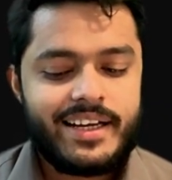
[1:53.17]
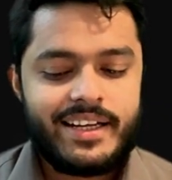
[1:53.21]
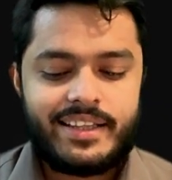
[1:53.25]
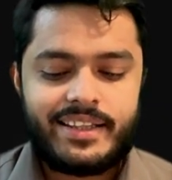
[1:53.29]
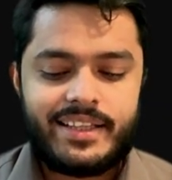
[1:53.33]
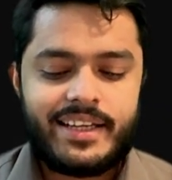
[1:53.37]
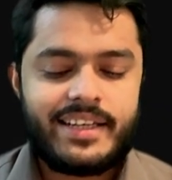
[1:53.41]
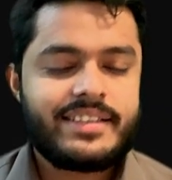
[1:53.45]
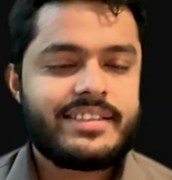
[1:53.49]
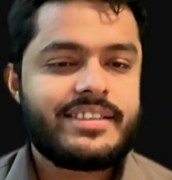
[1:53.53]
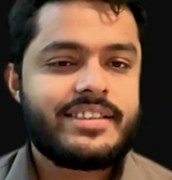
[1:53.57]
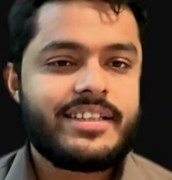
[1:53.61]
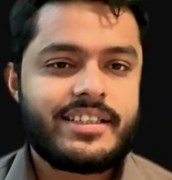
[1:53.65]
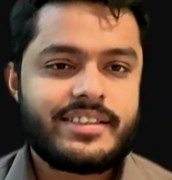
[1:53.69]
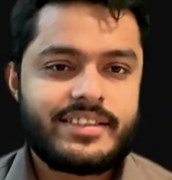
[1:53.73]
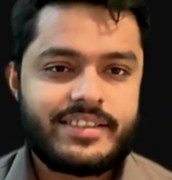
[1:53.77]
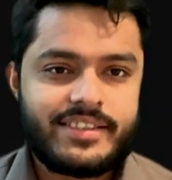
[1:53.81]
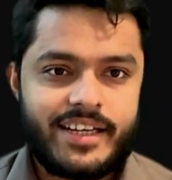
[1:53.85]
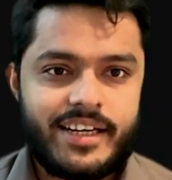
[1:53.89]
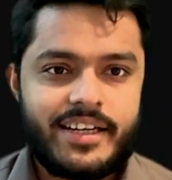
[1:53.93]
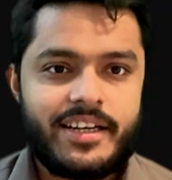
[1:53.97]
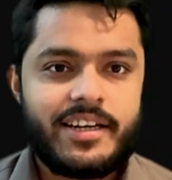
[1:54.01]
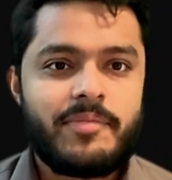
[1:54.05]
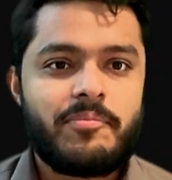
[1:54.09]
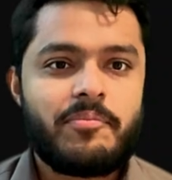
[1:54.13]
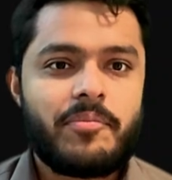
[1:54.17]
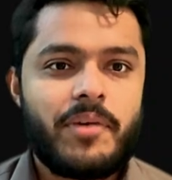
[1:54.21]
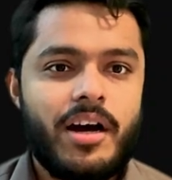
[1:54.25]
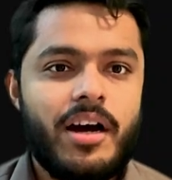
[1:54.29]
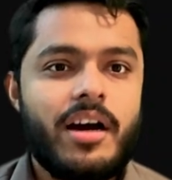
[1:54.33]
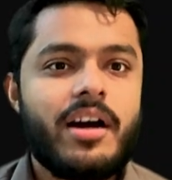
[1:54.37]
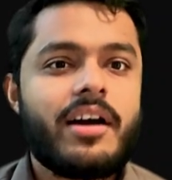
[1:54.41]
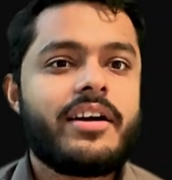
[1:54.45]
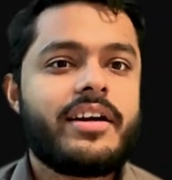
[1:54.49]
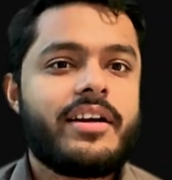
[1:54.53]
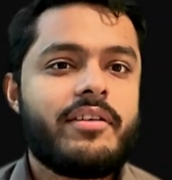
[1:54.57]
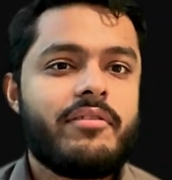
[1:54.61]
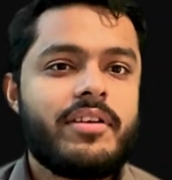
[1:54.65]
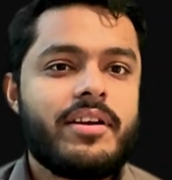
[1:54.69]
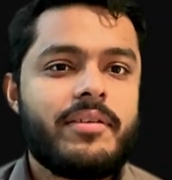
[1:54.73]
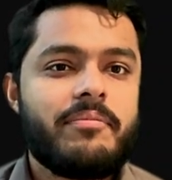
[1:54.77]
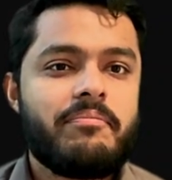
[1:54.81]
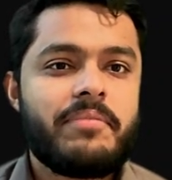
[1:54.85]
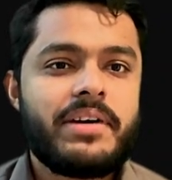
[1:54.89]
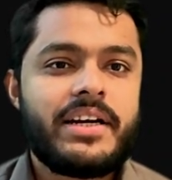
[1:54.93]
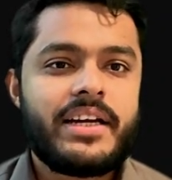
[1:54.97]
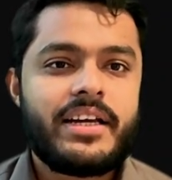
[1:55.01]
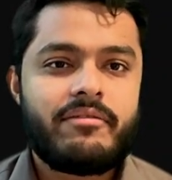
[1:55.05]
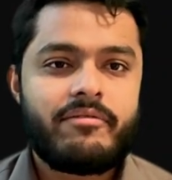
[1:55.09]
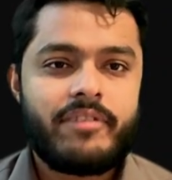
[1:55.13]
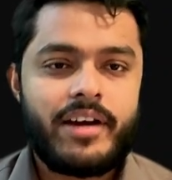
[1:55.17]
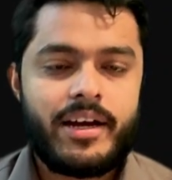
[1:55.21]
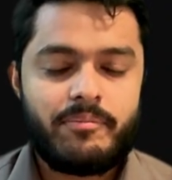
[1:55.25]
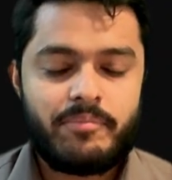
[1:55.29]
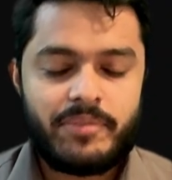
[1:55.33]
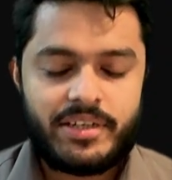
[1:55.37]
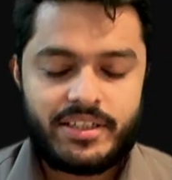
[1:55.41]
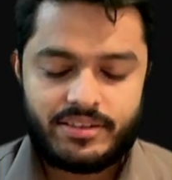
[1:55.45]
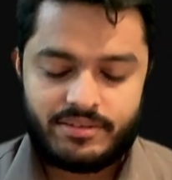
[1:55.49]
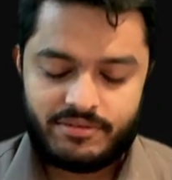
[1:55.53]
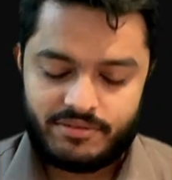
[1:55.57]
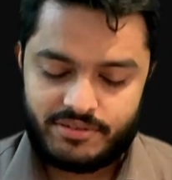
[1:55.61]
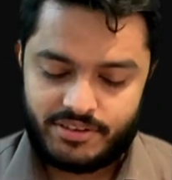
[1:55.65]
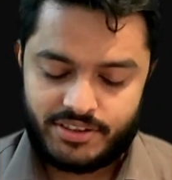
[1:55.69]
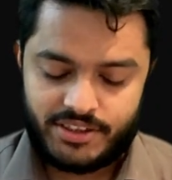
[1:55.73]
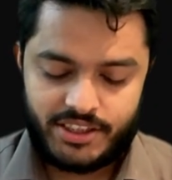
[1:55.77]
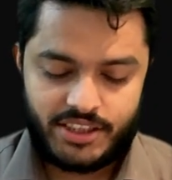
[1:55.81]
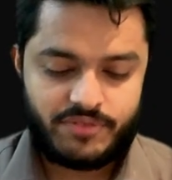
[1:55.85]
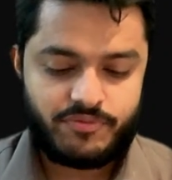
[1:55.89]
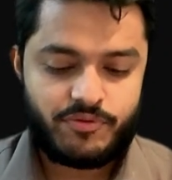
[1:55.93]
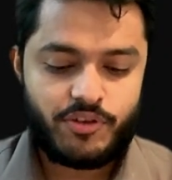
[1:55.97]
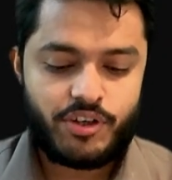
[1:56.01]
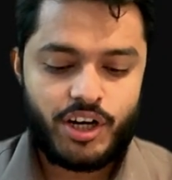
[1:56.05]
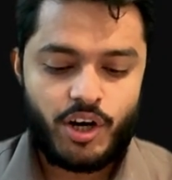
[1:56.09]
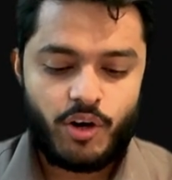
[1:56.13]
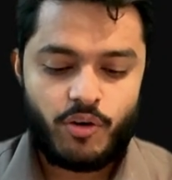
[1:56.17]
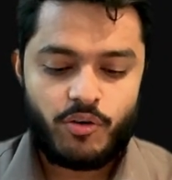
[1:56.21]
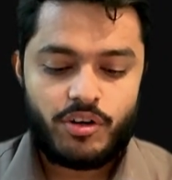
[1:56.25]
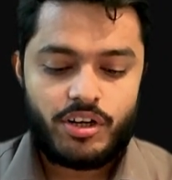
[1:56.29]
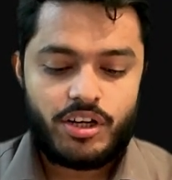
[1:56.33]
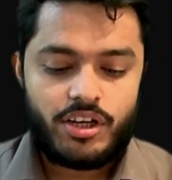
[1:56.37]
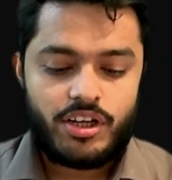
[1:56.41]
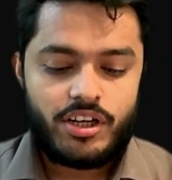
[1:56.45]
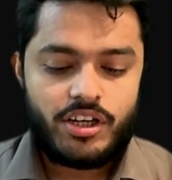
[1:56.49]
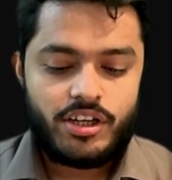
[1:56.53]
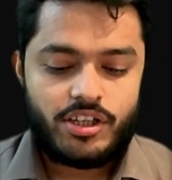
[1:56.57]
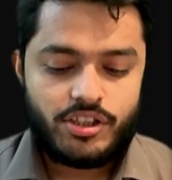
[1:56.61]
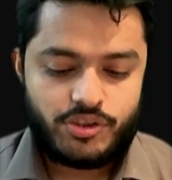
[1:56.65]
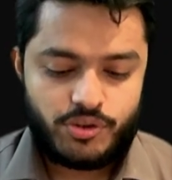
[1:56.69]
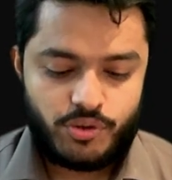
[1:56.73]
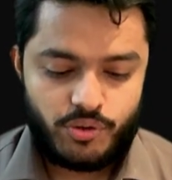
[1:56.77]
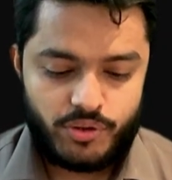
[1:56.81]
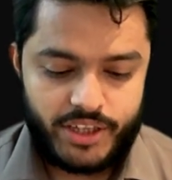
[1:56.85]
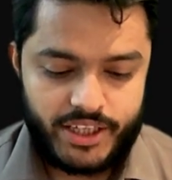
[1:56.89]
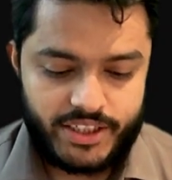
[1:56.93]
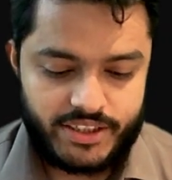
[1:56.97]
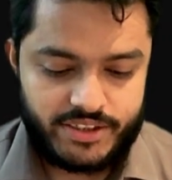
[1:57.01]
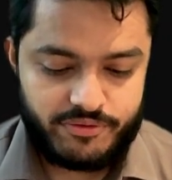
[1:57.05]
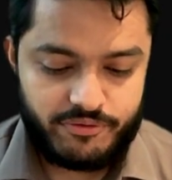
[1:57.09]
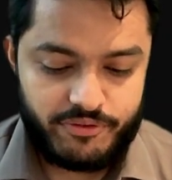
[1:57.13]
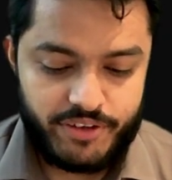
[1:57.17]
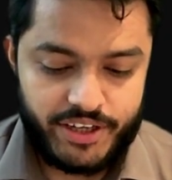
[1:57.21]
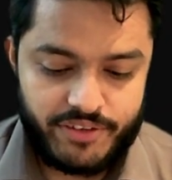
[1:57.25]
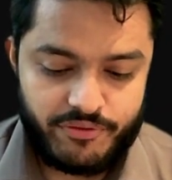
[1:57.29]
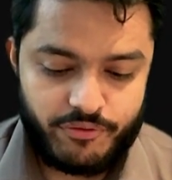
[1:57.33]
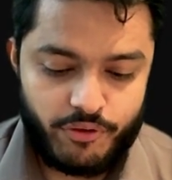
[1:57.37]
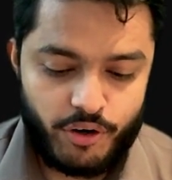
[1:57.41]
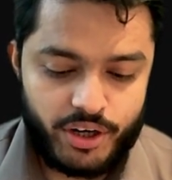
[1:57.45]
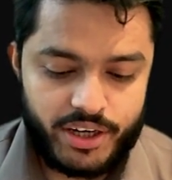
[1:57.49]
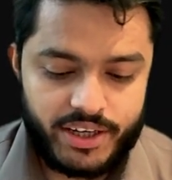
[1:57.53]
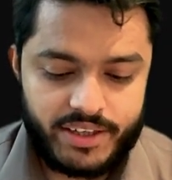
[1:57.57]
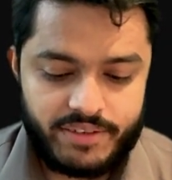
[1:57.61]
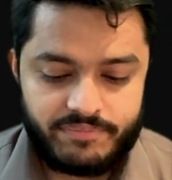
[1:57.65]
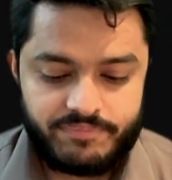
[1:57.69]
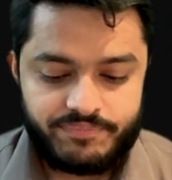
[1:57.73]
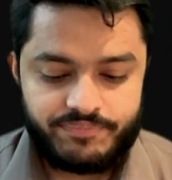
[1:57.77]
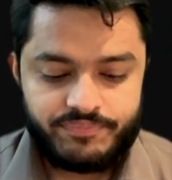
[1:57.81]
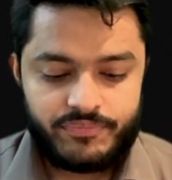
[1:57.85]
Let's just set up our development environment just for now. So let's wait for it.